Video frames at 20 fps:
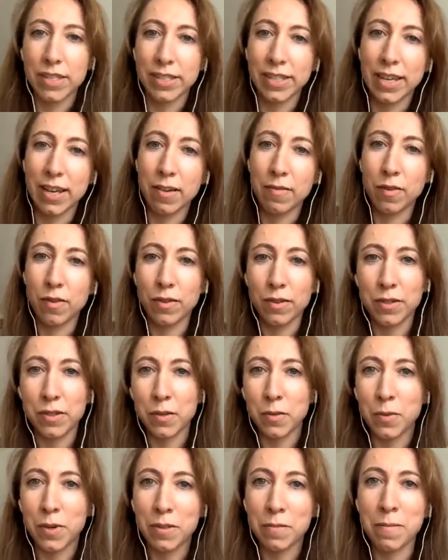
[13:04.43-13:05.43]
have
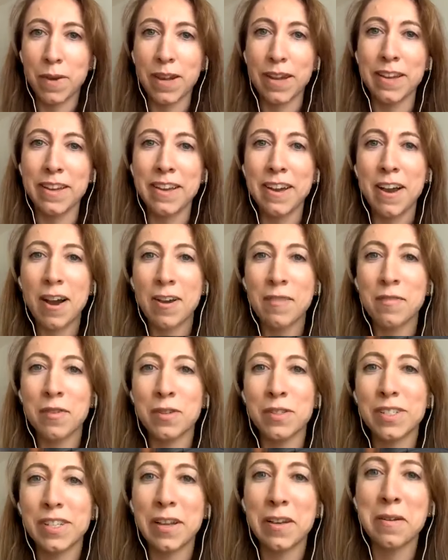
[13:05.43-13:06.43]
also with my
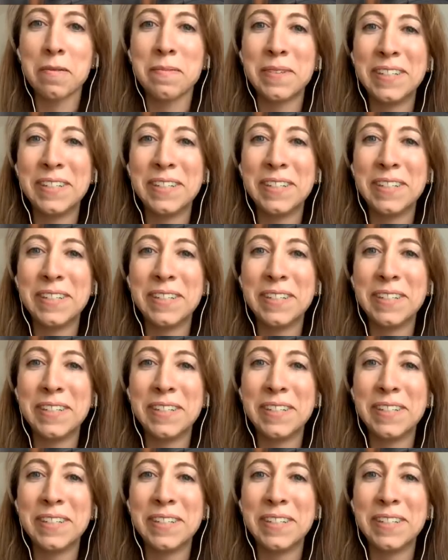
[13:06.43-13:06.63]
iPhone setup.